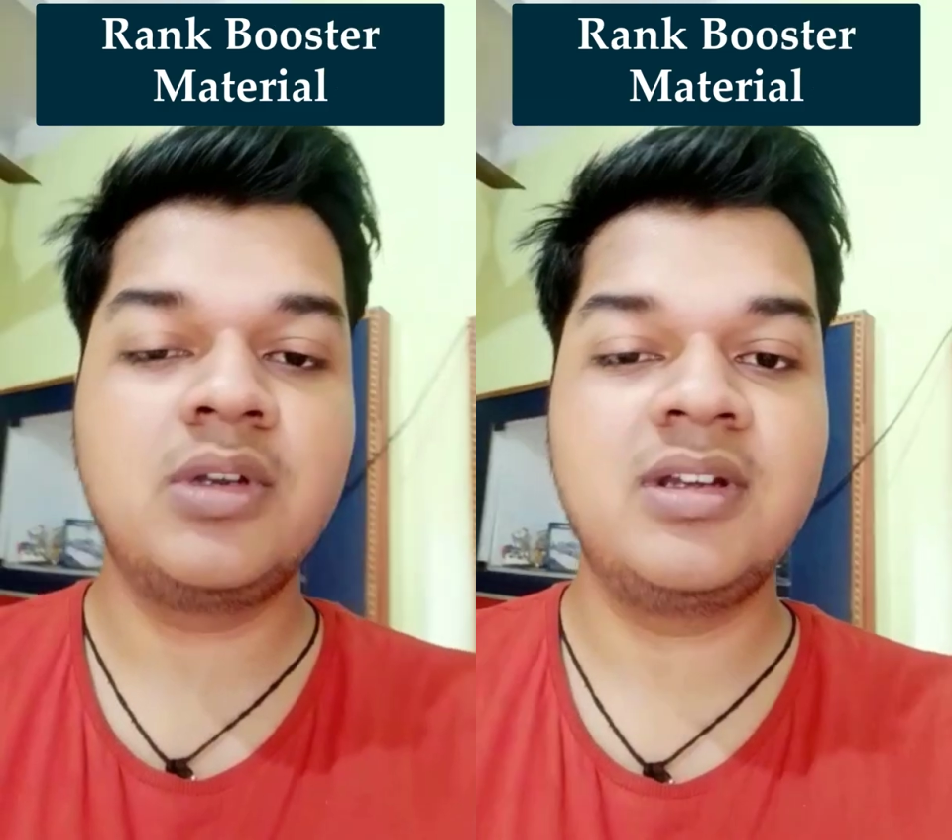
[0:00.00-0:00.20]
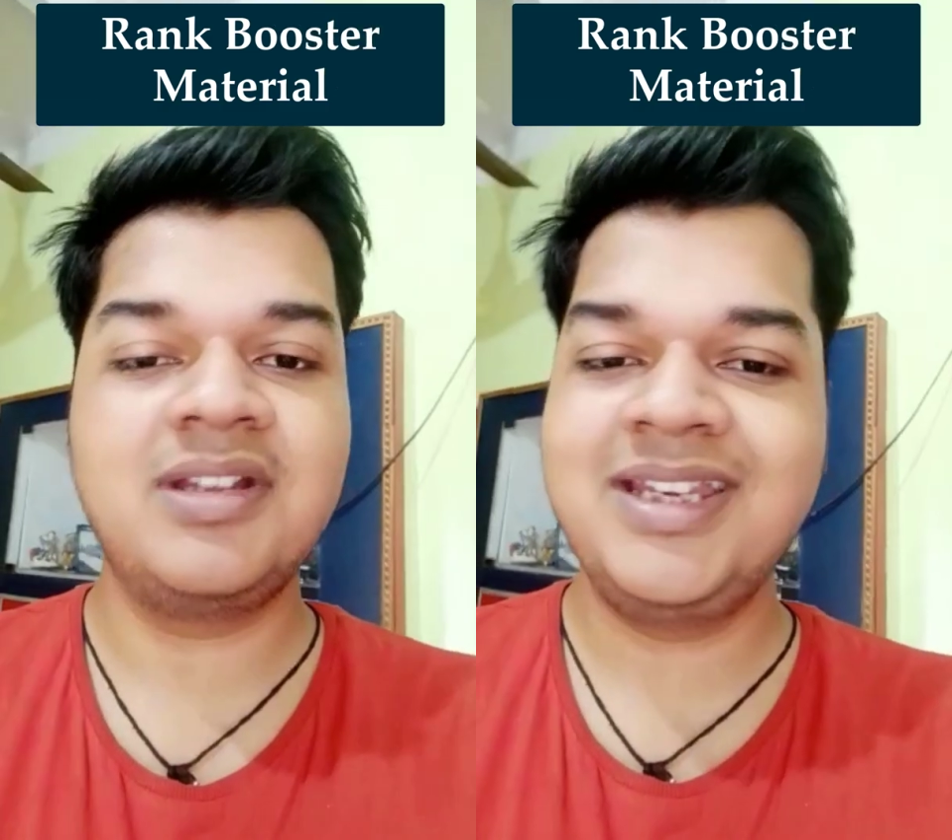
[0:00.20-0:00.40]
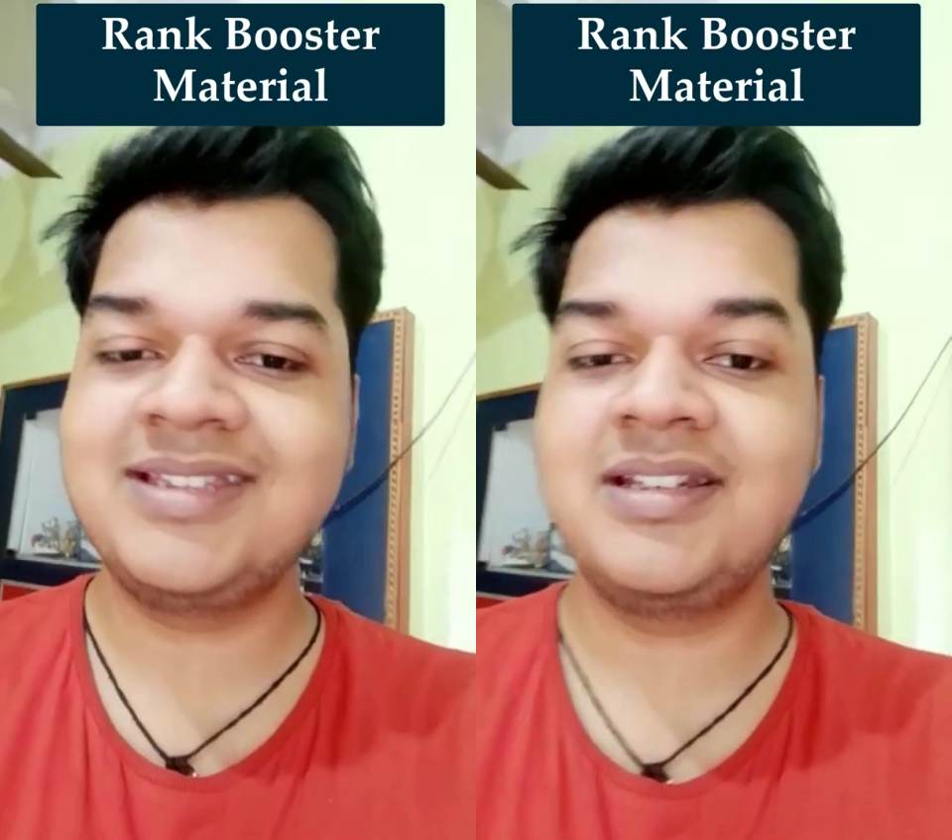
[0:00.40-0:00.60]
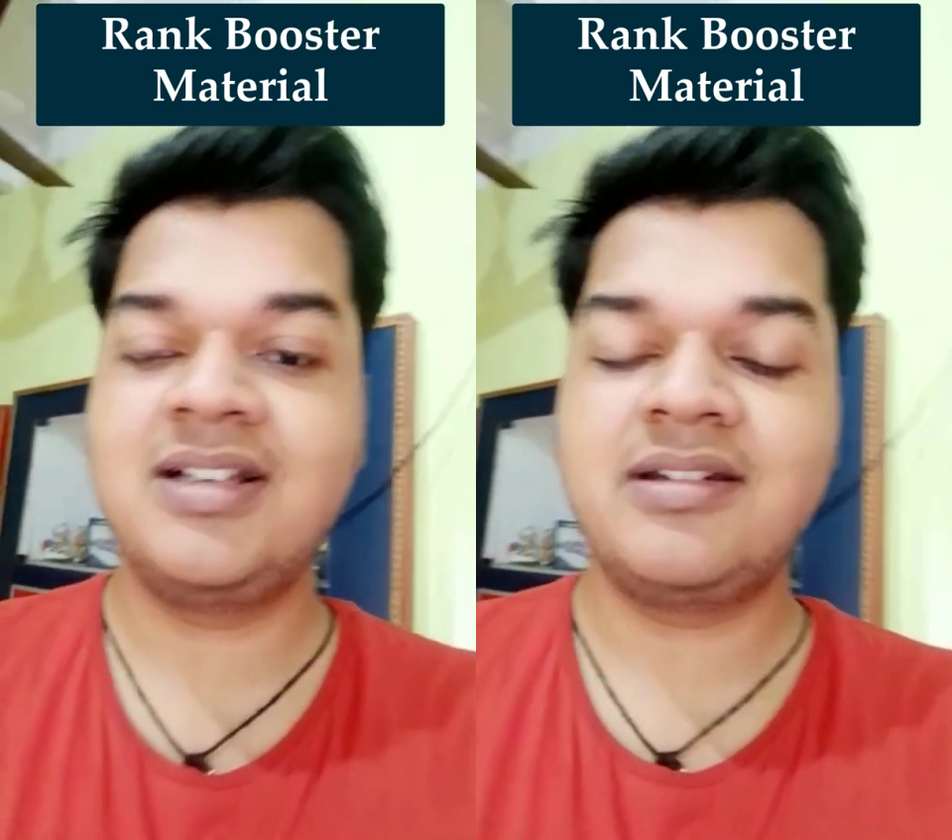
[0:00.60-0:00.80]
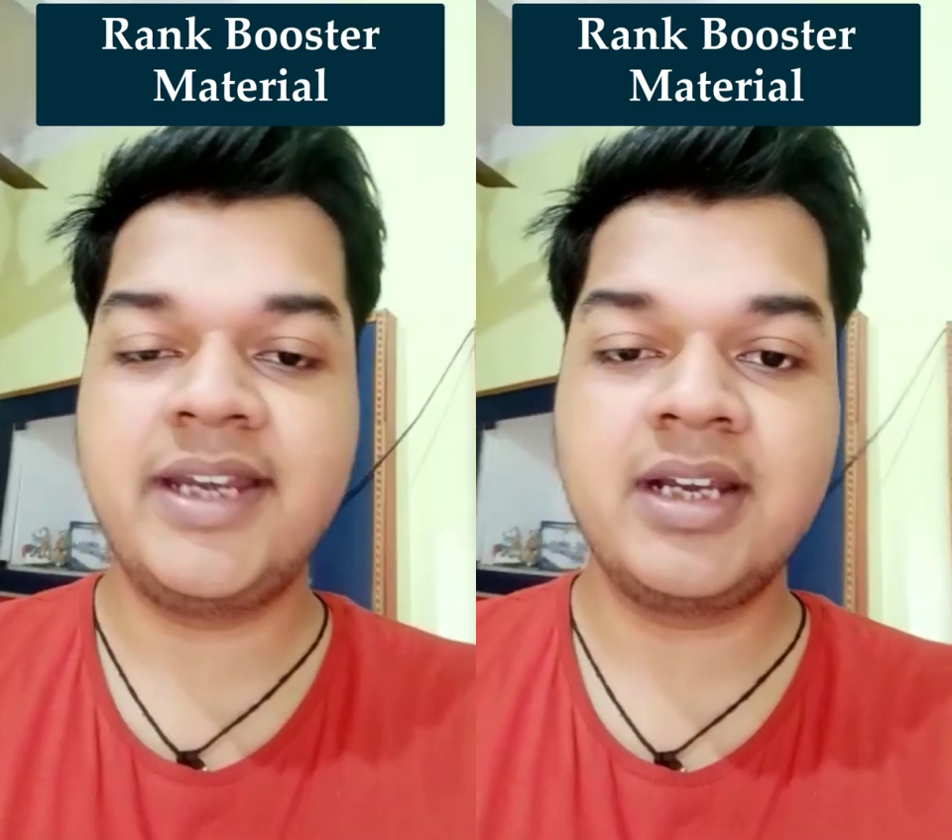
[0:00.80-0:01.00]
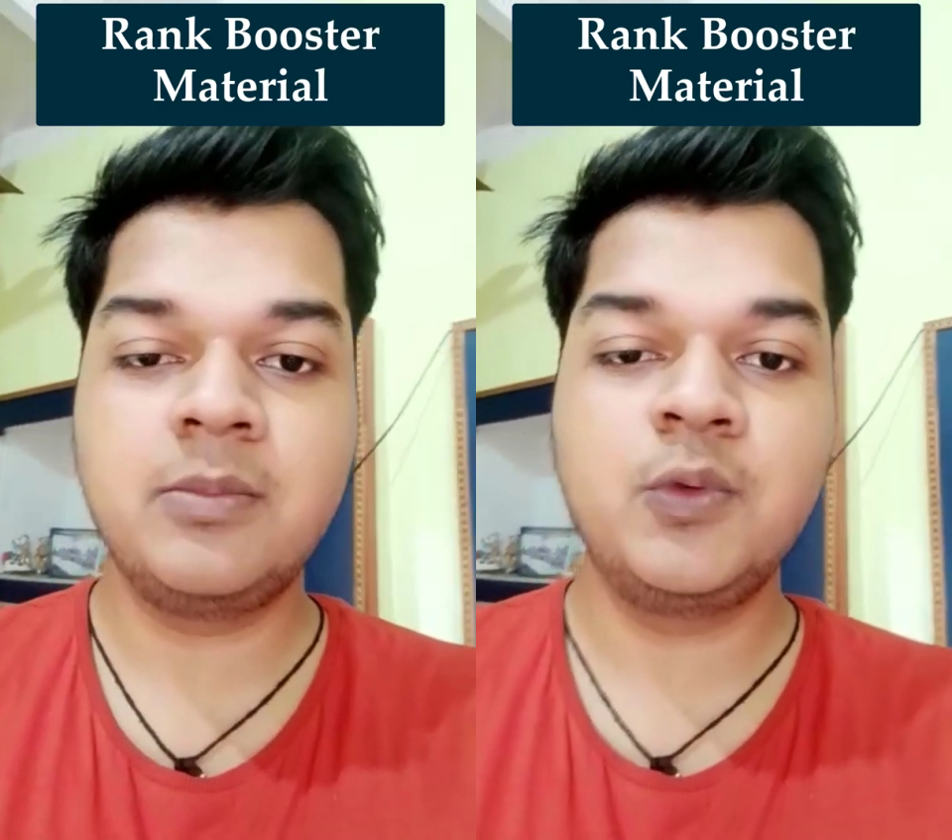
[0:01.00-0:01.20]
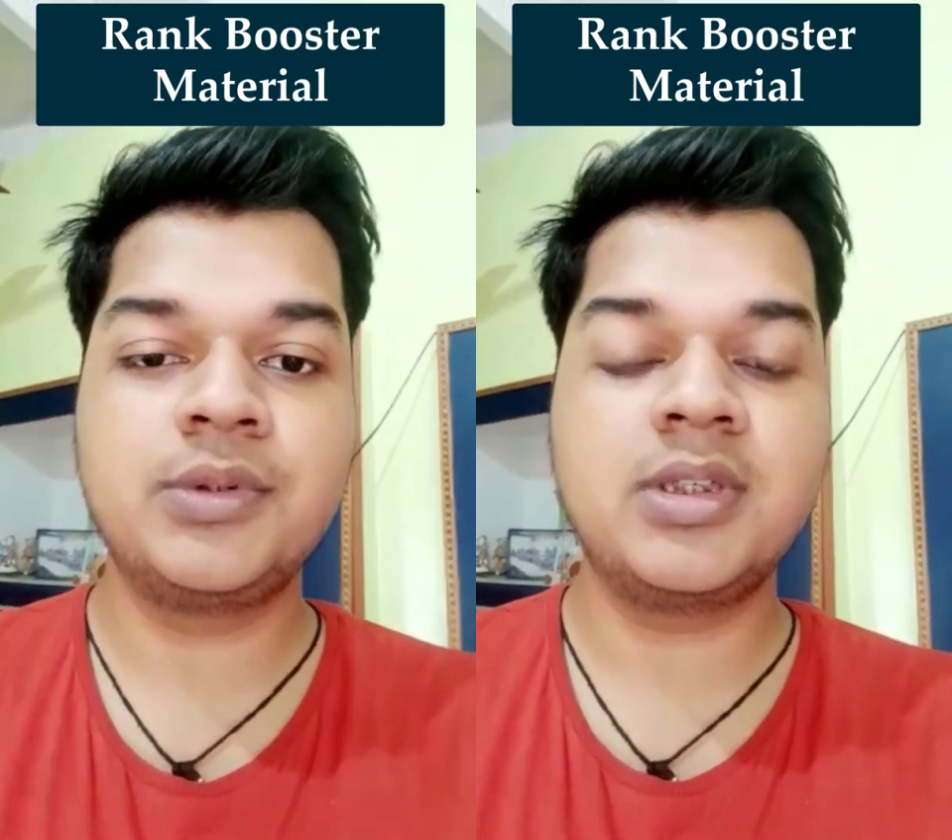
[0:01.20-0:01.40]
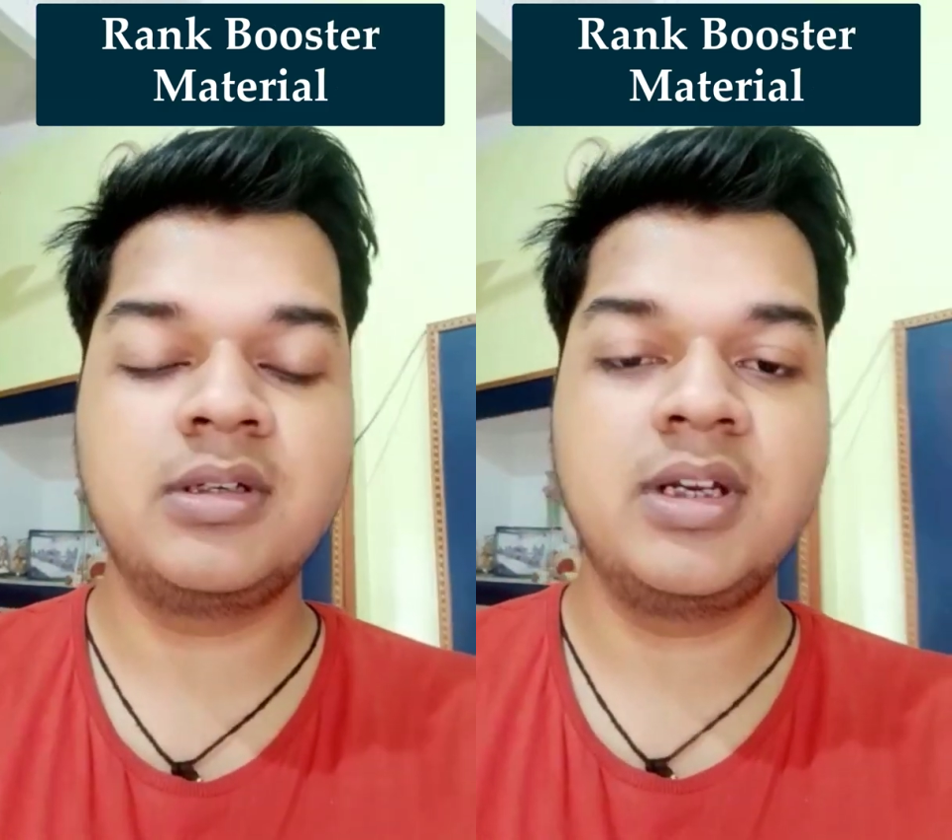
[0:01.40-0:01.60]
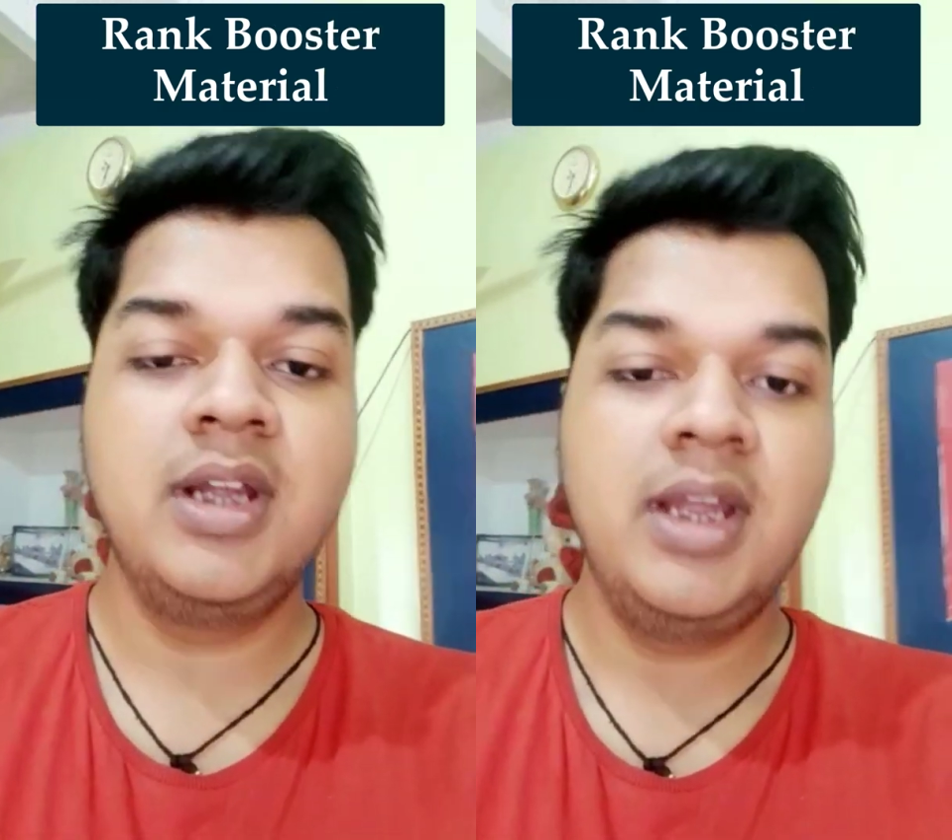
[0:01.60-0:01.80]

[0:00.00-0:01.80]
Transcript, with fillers: eSaral rank booster